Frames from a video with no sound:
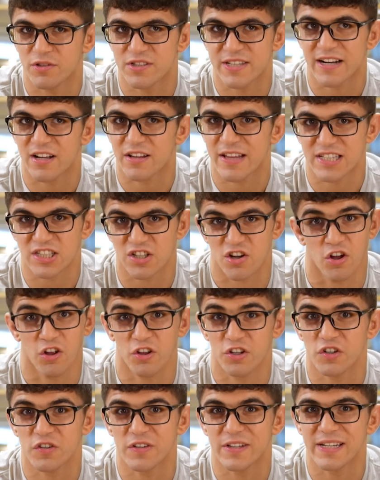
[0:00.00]
mozzarella, that's
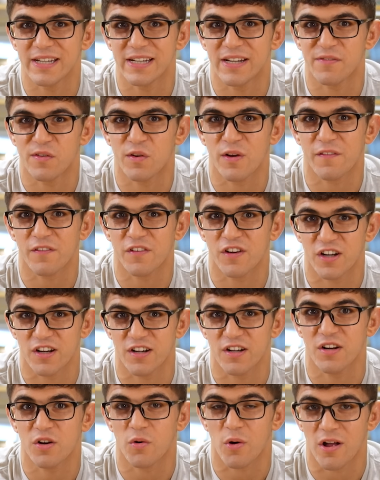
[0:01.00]
all you need if you have
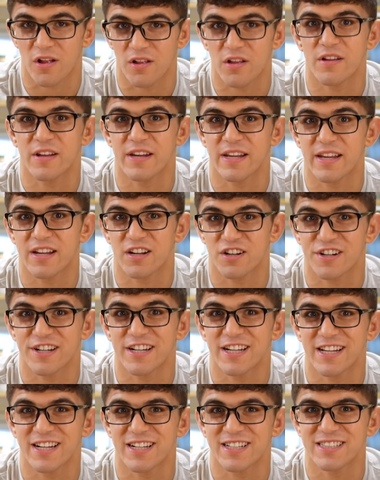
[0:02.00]
good quality
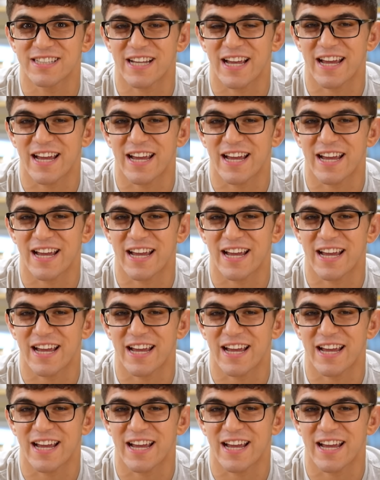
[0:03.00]
ingredients